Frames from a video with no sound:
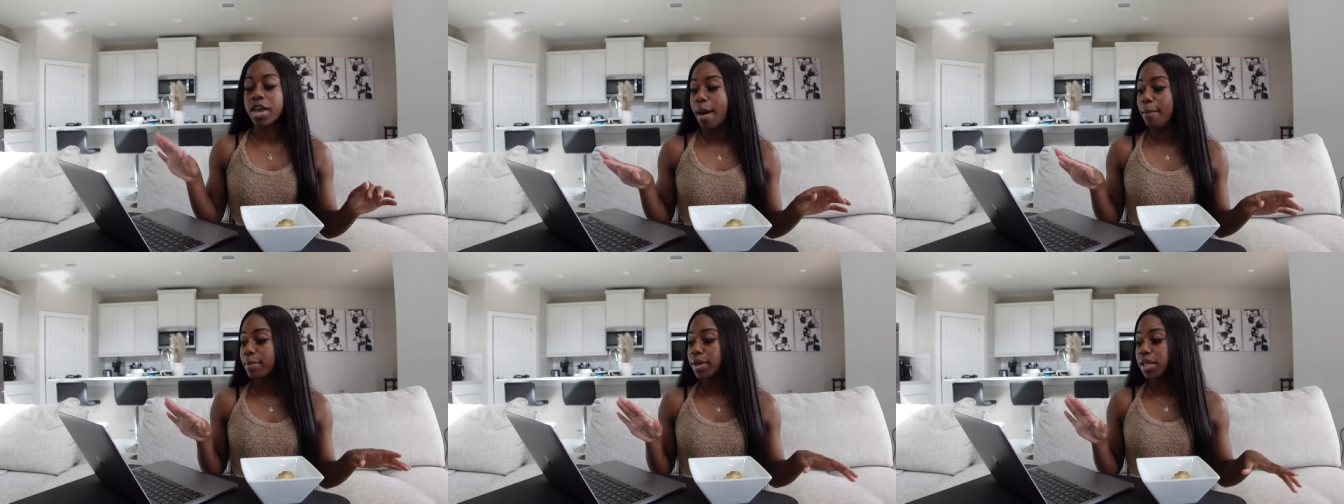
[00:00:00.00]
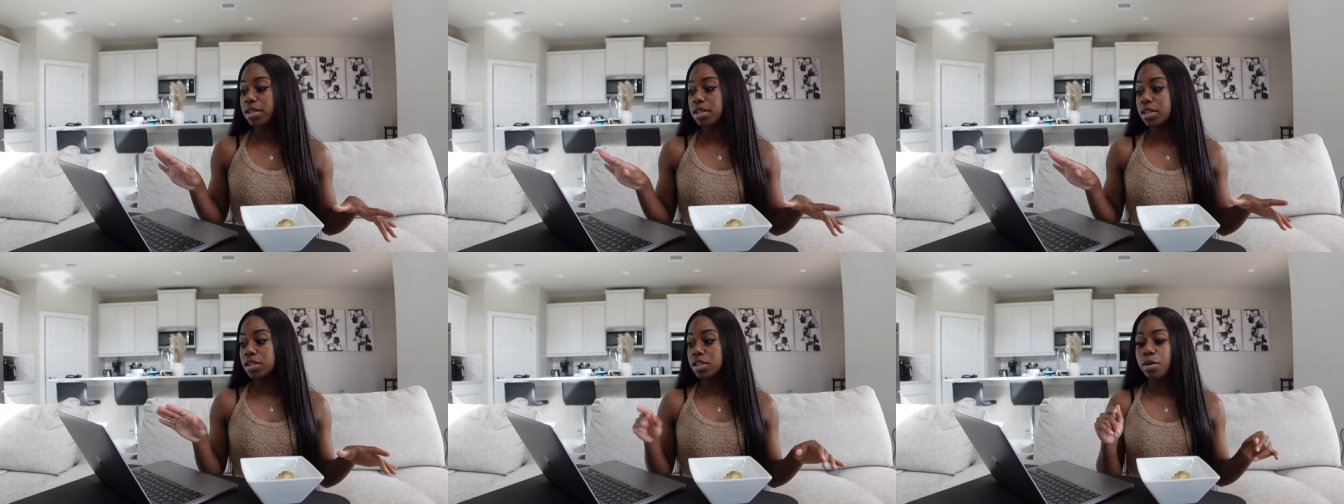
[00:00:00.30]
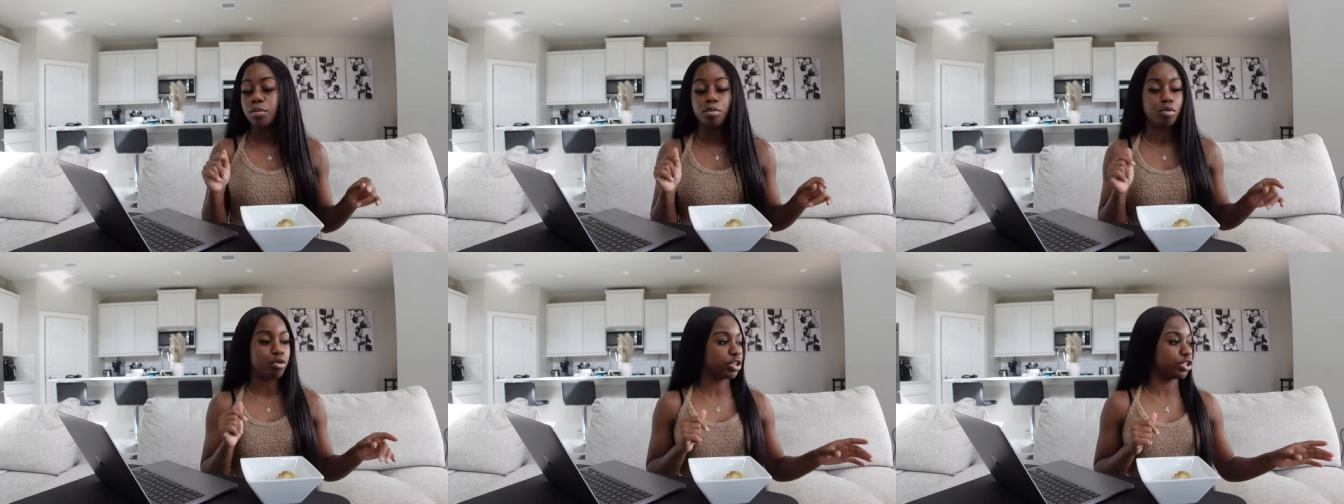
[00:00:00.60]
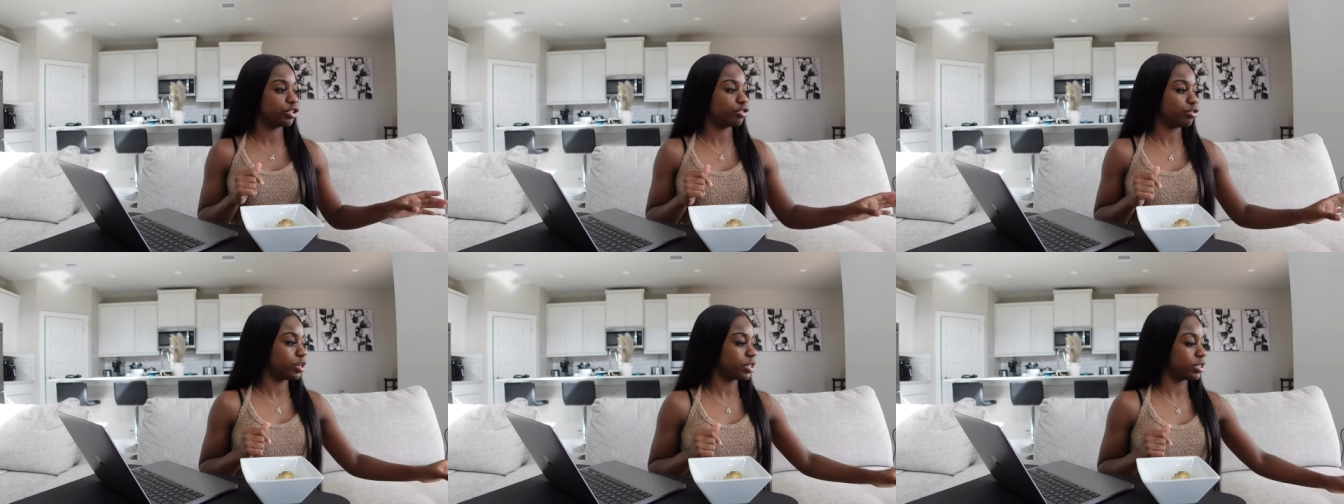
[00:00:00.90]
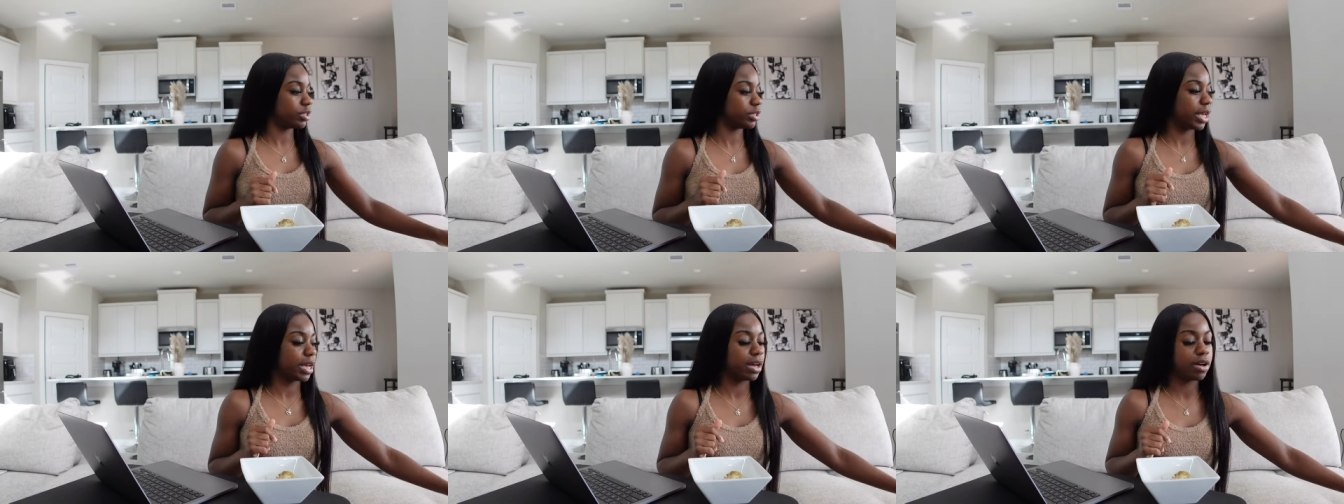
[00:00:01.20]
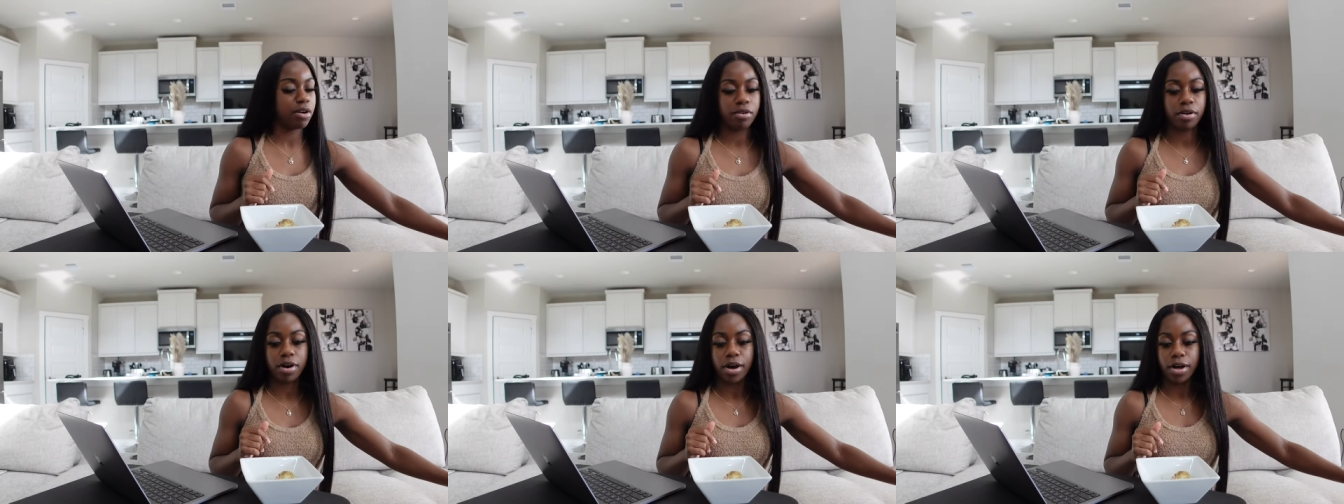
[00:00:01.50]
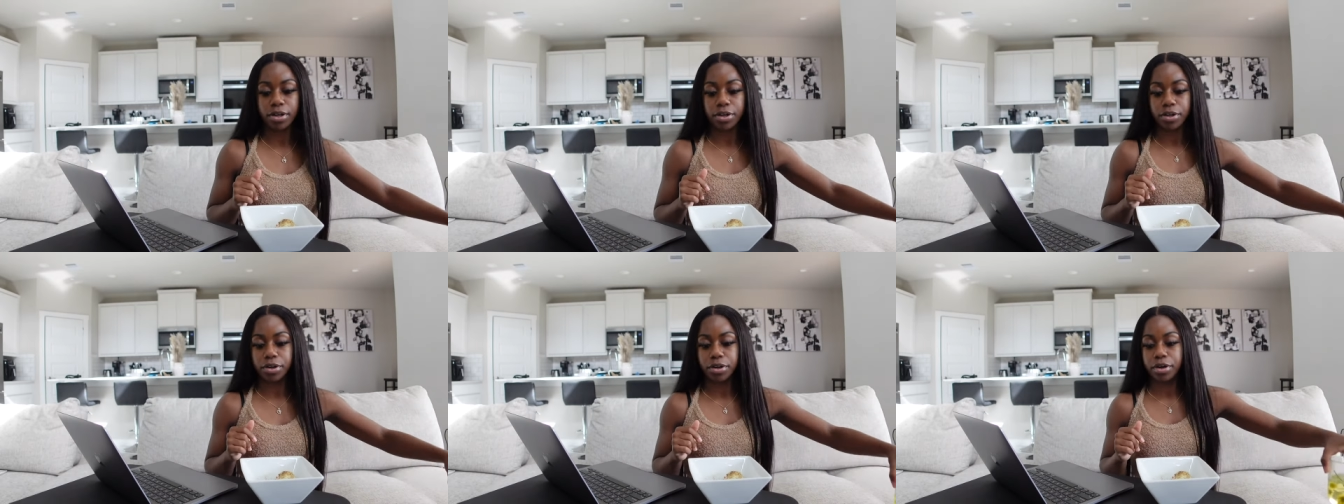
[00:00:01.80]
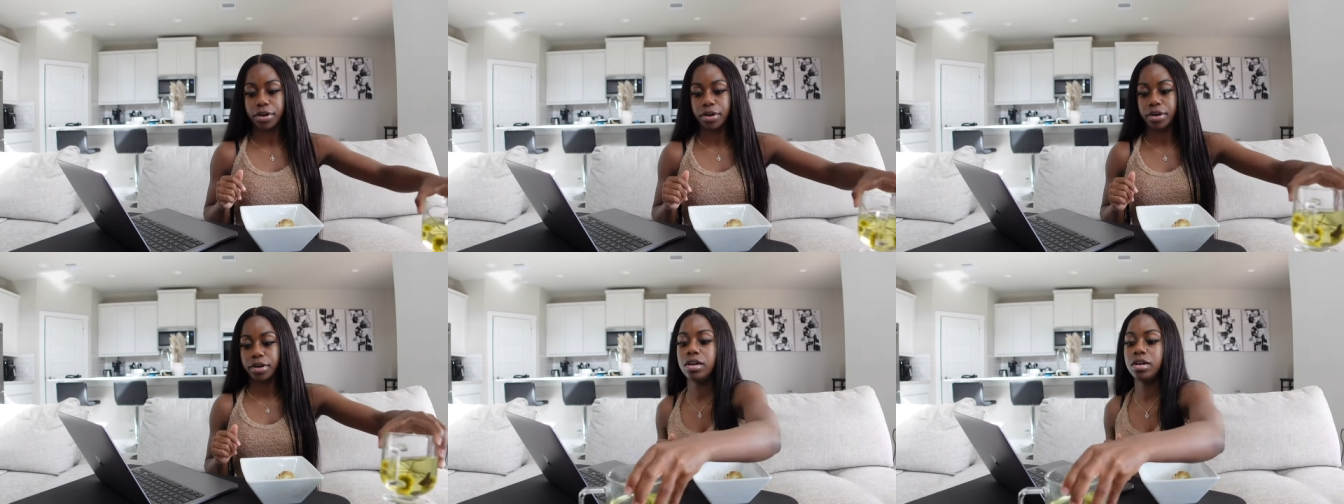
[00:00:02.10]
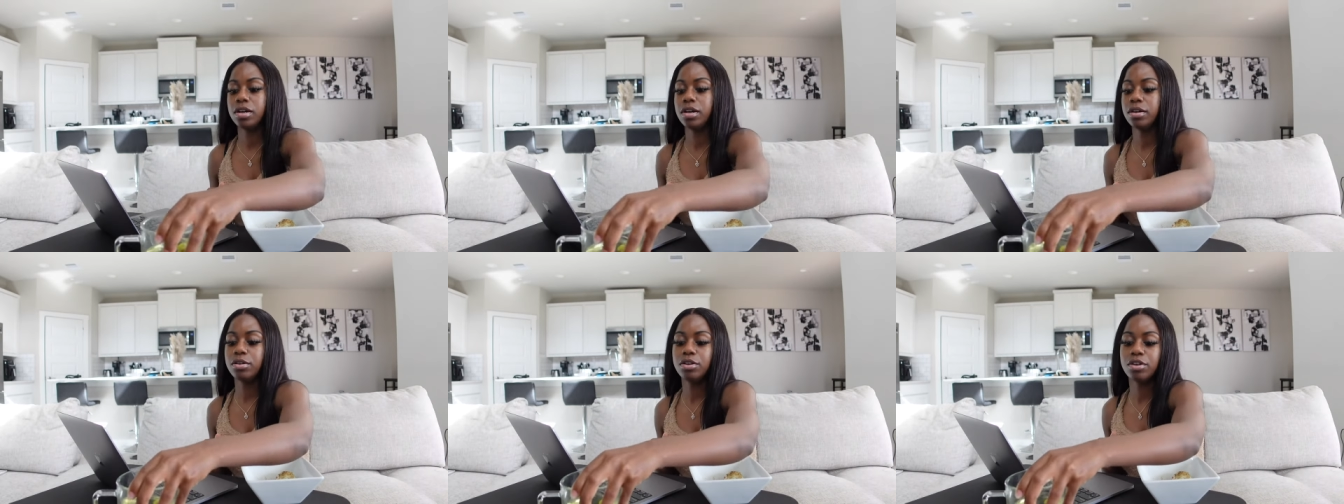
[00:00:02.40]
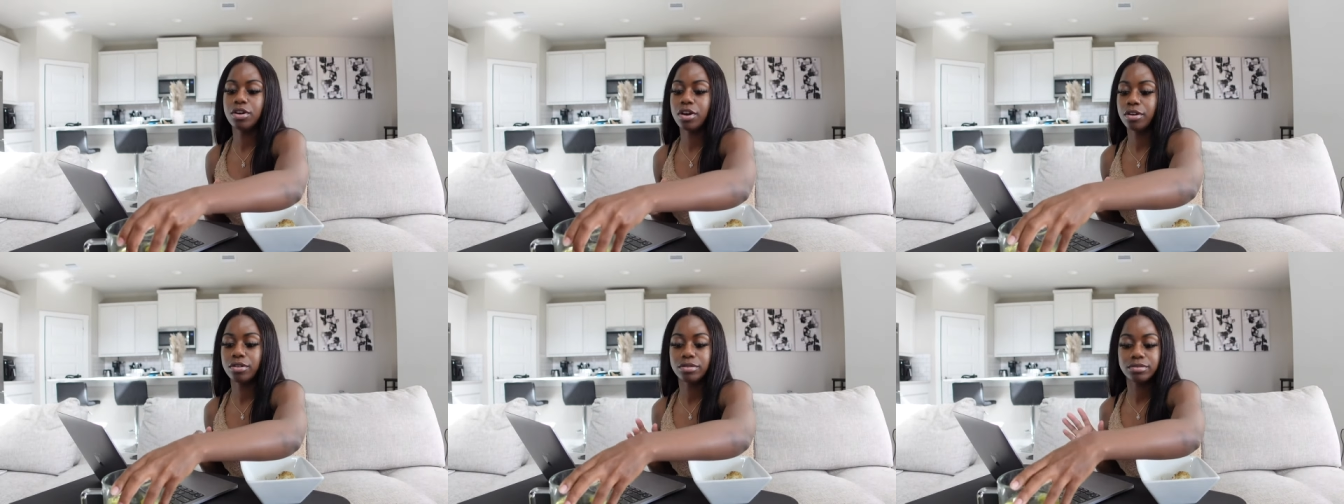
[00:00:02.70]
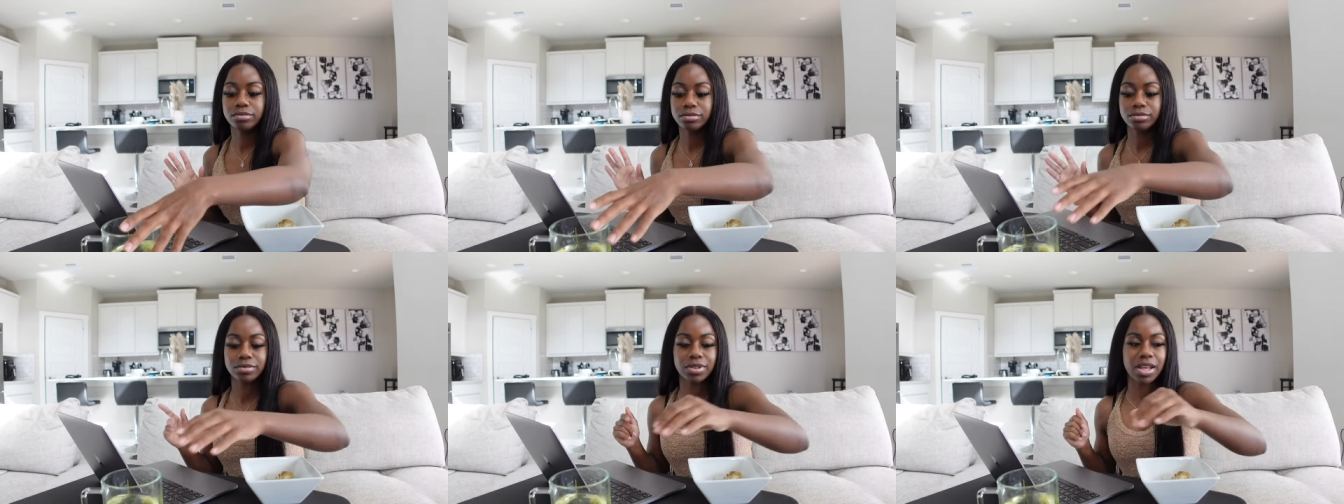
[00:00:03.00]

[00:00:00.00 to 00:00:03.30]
yeah, I'm gonna get the little boy shorts that go under, uh, you know,